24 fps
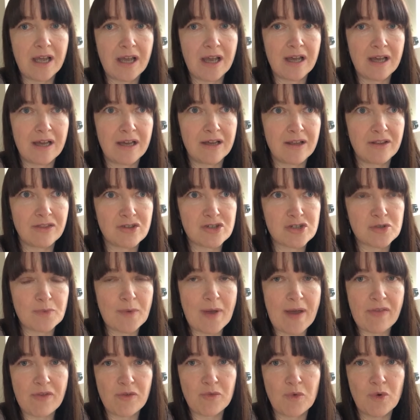There's a
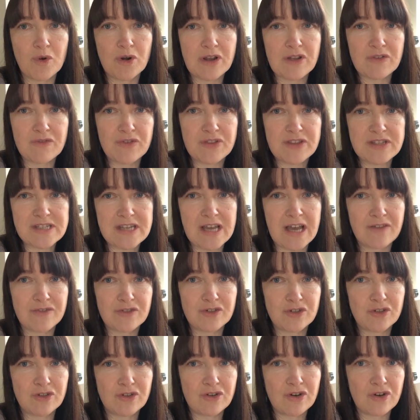weather warning for this
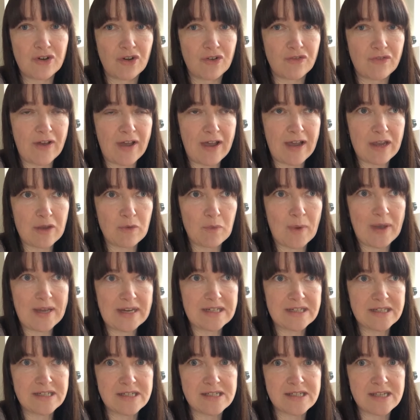afternoon of high
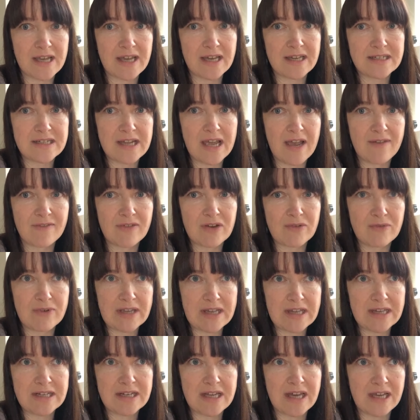winds and heavy
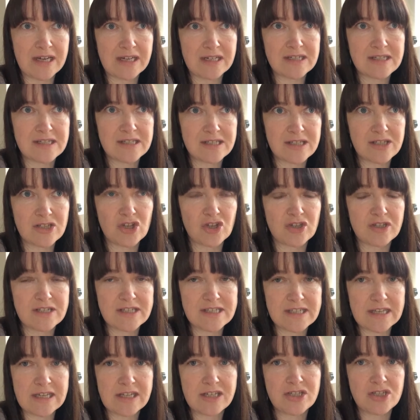rain, and you can
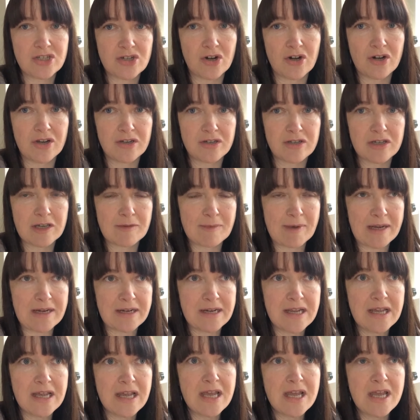see it starting to come in.
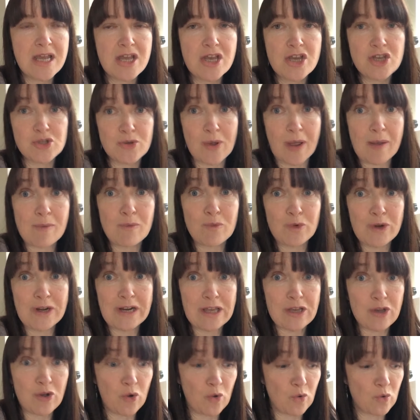So I'm
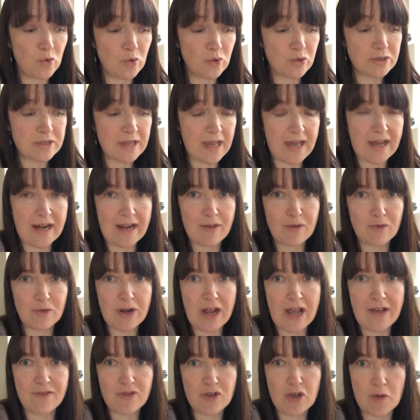really cold and I'm going
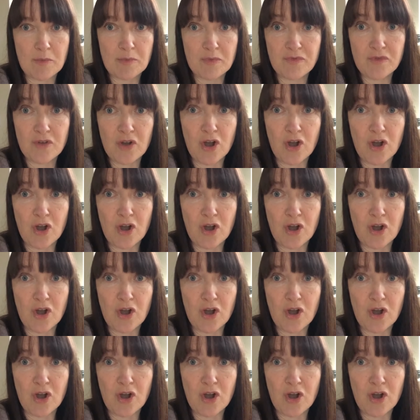to have a cup of